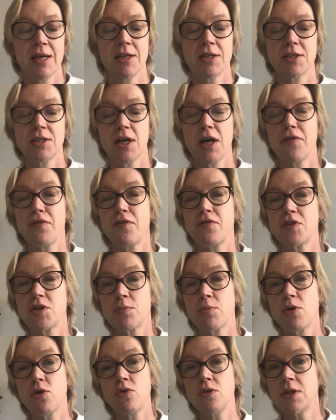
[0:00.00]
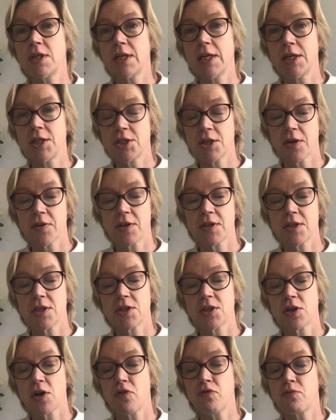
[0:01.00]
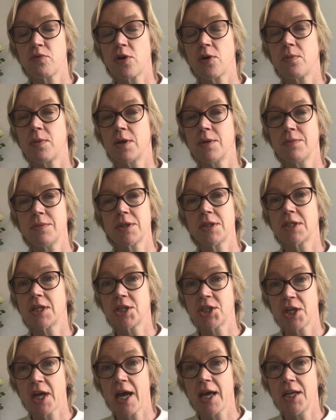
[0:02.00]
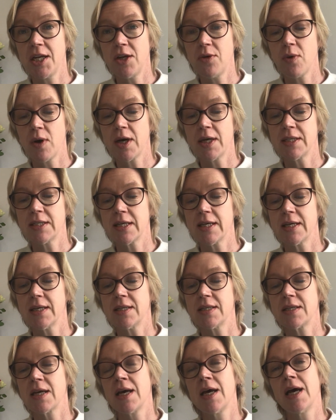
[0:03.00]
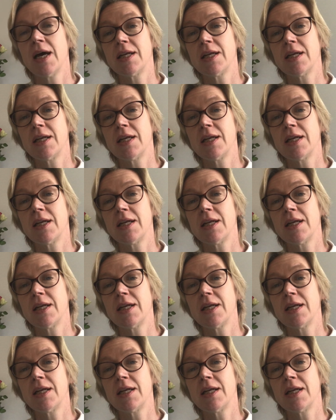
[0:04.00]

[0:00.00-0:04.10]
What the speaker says: staff have supported each other to solve problems, to share new ideas,